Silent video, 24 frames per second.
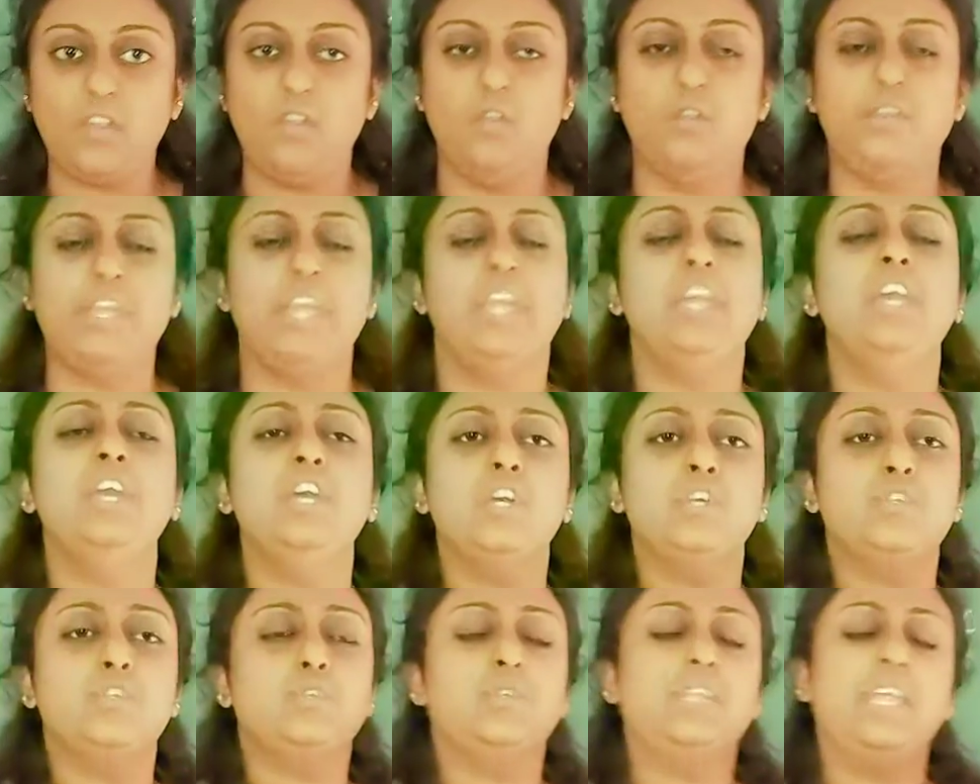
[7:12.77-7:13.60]
Okay,
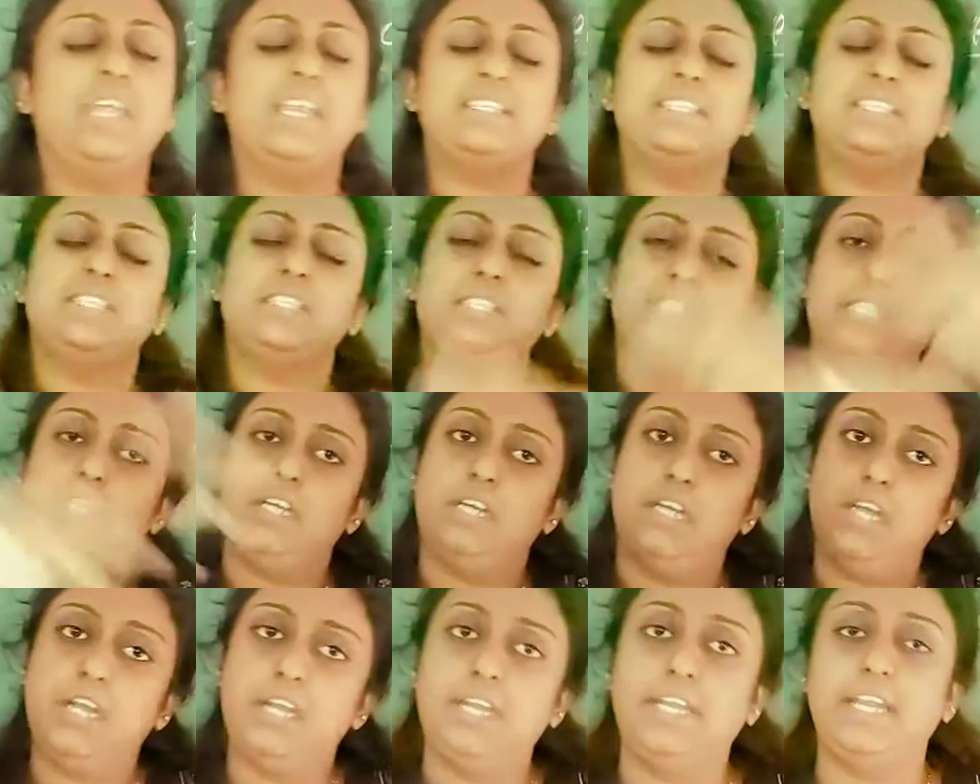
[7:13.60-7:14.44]
so there are
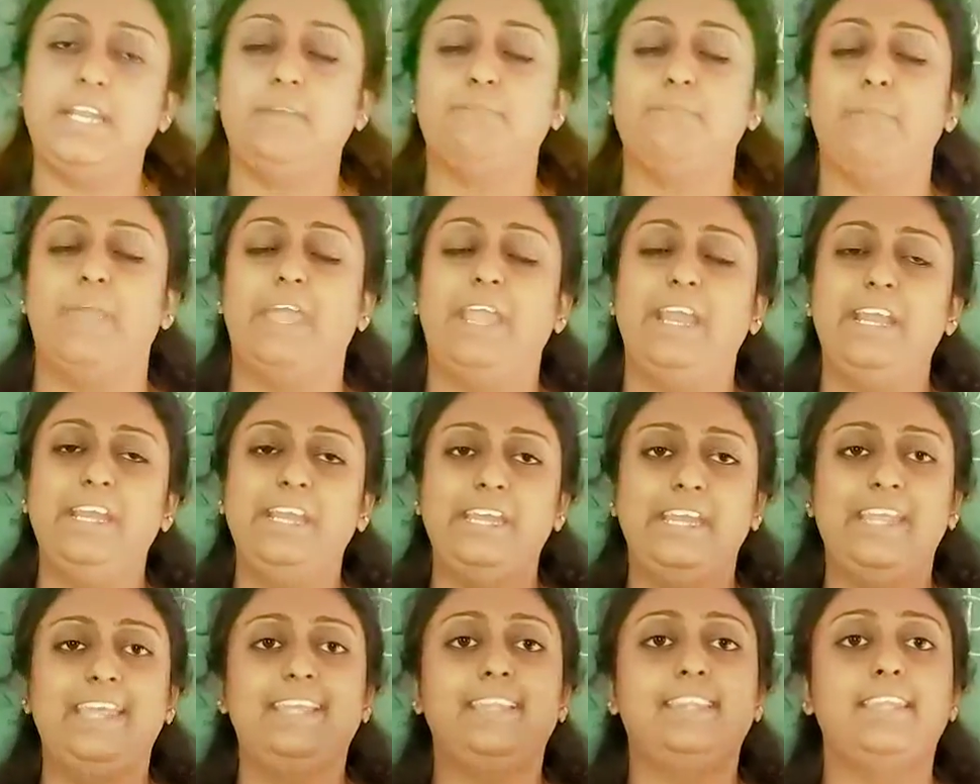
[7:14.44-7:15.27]
certain
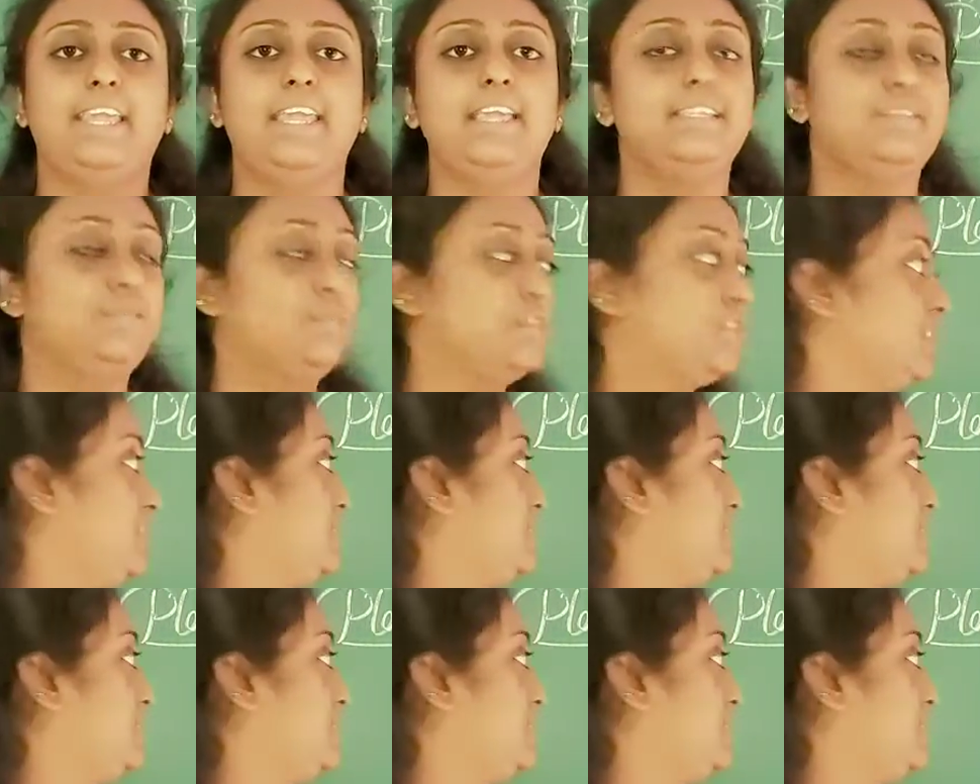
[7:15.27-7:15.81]
many things which